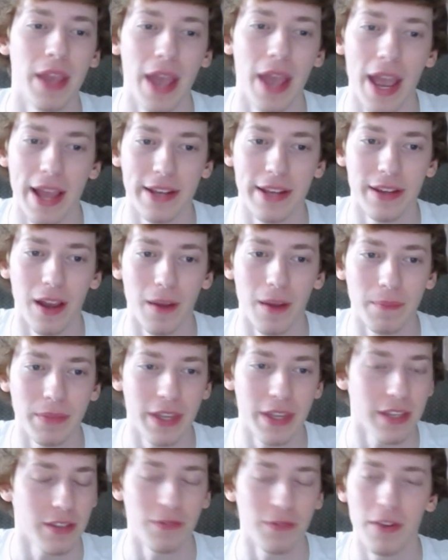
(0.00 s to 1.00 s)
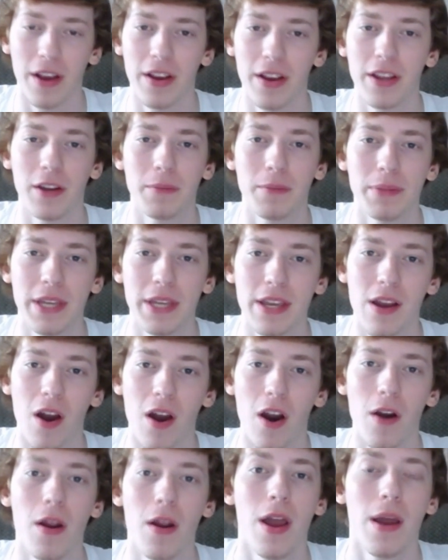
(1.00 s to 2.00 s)
and um, he's a very good P
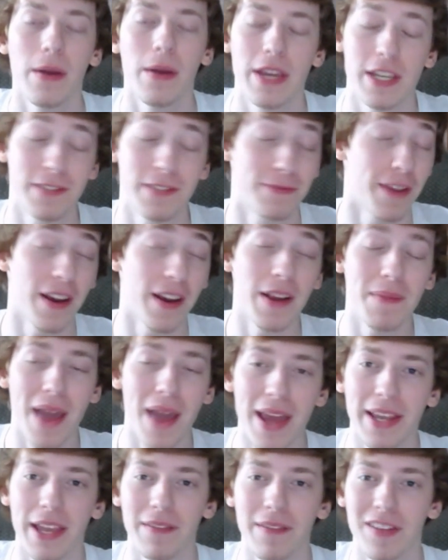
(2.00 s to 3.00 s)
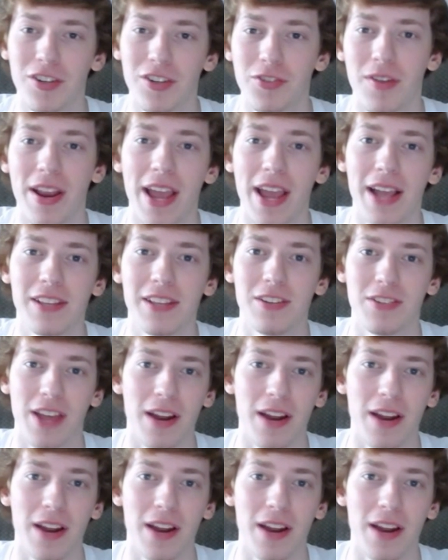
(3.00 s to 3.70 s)
R, he's very bad at giving straight answers.